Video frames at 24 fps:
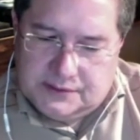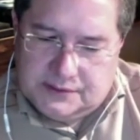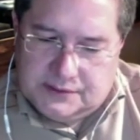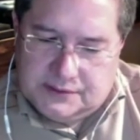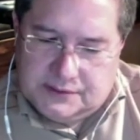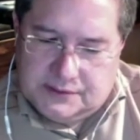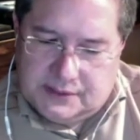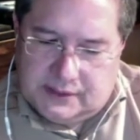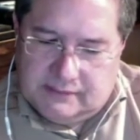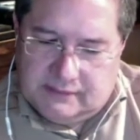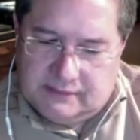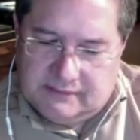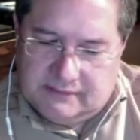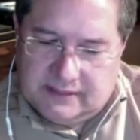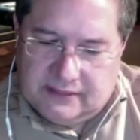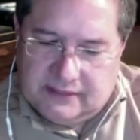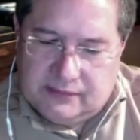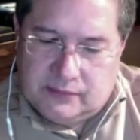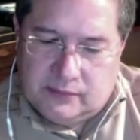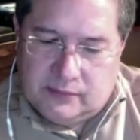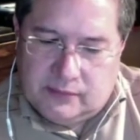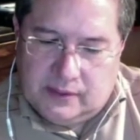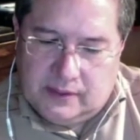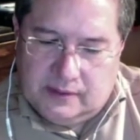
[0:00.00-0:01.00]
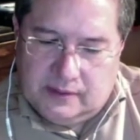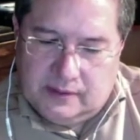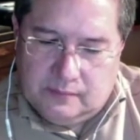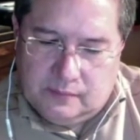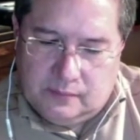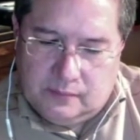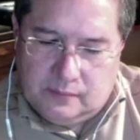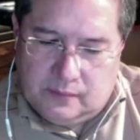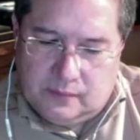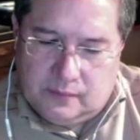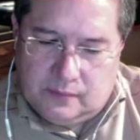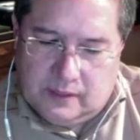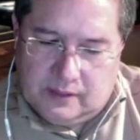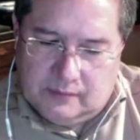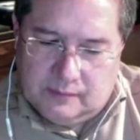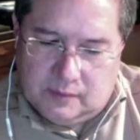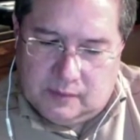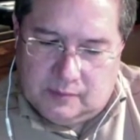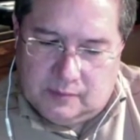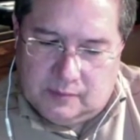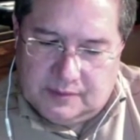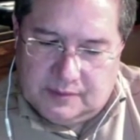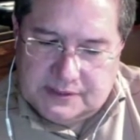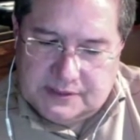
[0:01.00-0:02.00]
I've got 3 proud
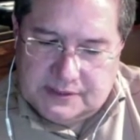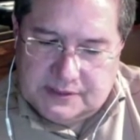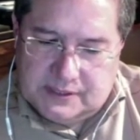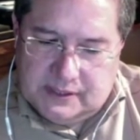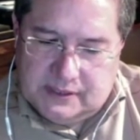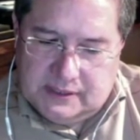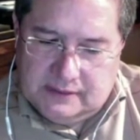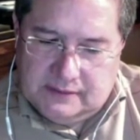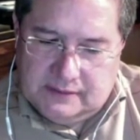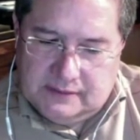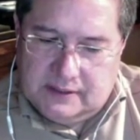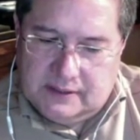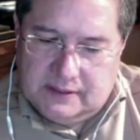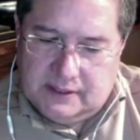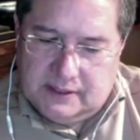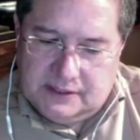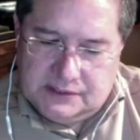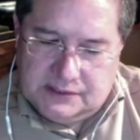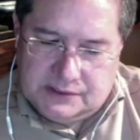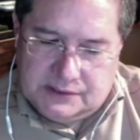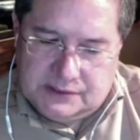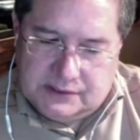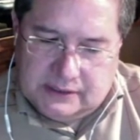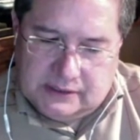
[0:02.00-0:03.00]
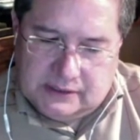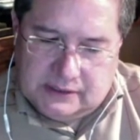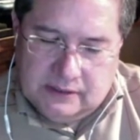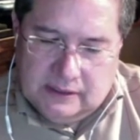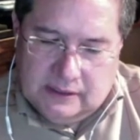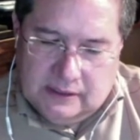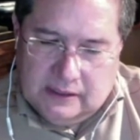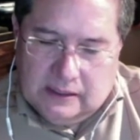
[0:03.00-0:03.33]
moments that I share.